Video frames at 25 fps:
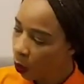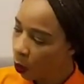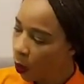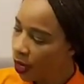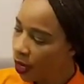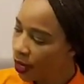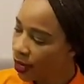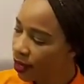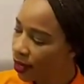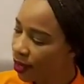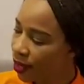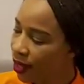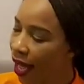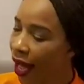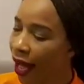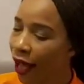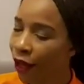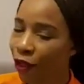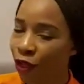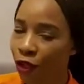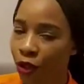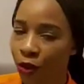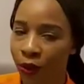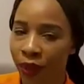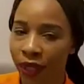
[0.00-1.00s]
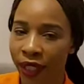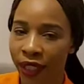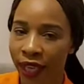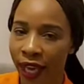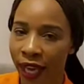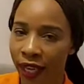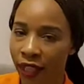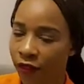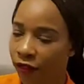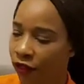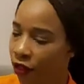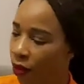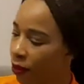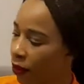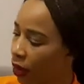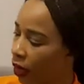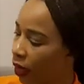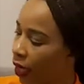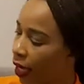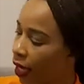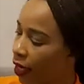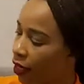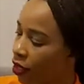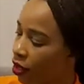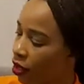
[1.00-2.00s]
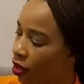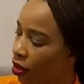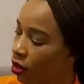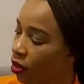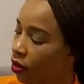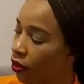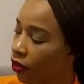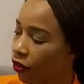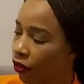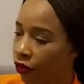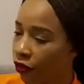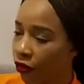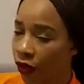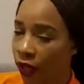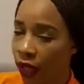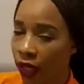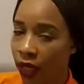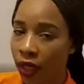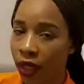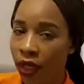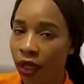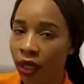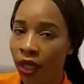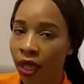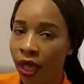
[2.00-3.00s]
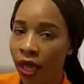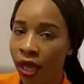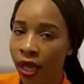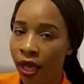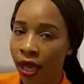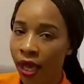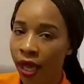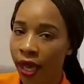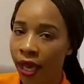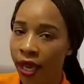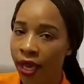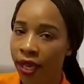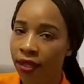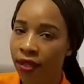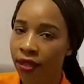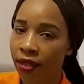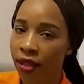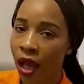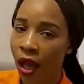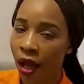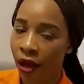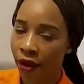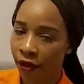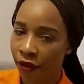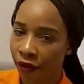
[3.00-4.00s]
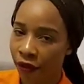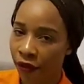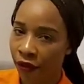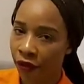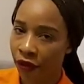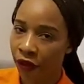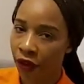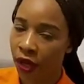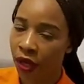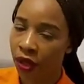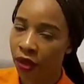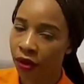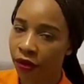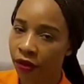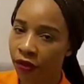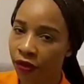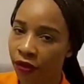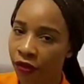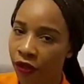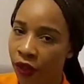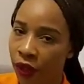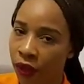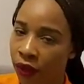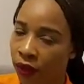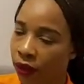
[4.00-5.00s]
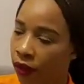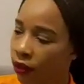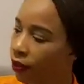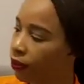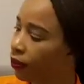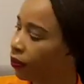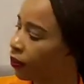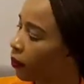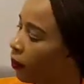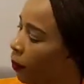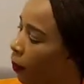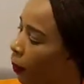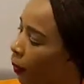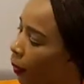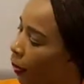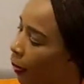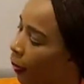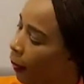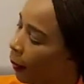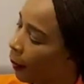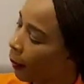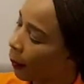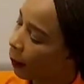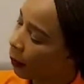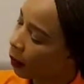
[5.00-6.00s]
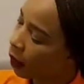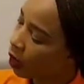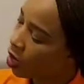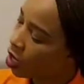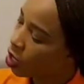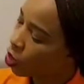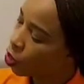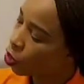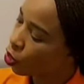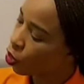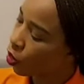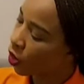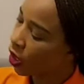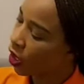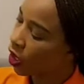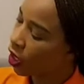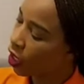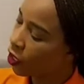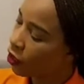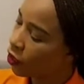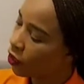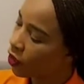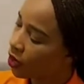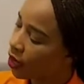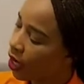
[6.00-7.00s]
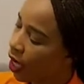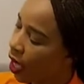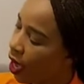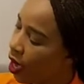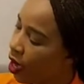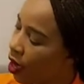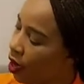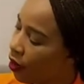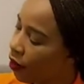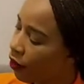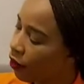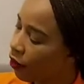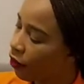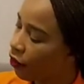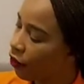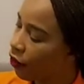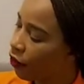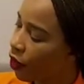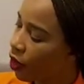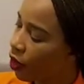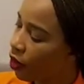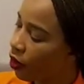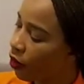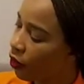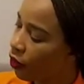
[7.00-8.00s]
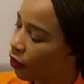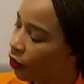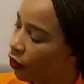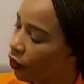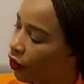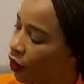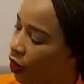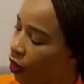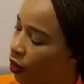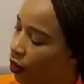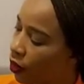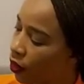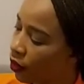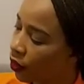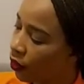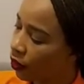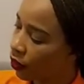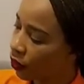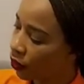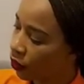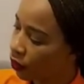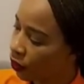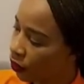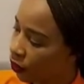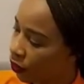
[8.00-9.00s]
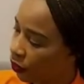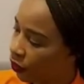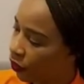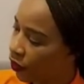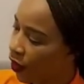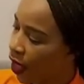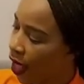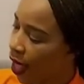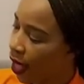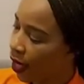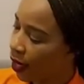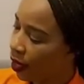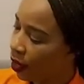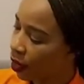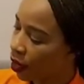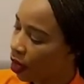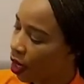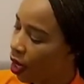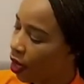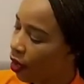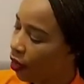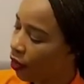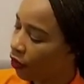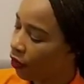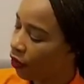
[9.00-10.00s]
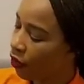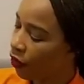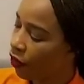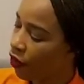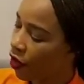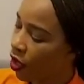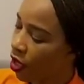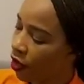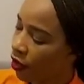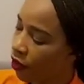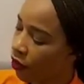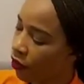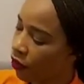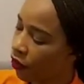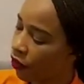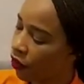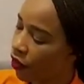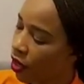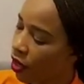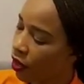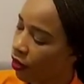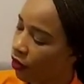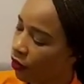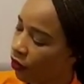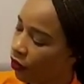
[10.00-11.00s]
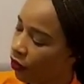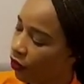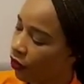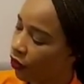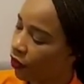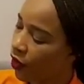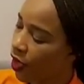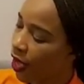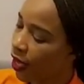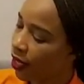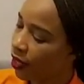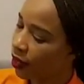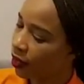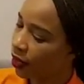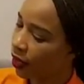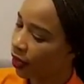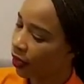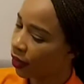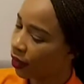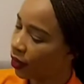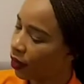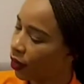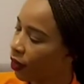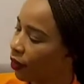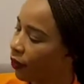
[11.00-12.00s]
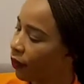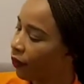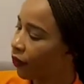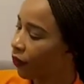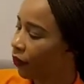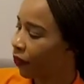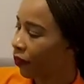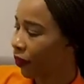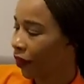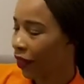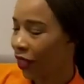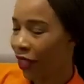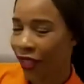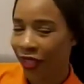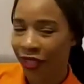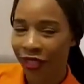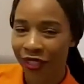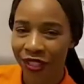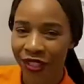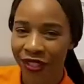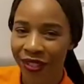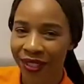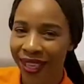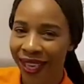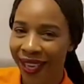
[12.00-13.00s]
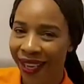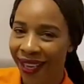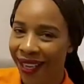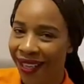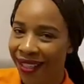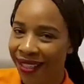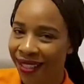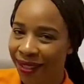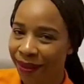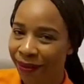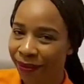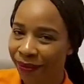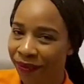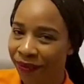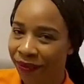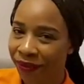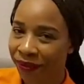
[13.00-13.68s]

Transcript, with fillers: what sound do we get from the letter V? It's V, V. So here you say v, v, fan, v, v, violin. Do you get it?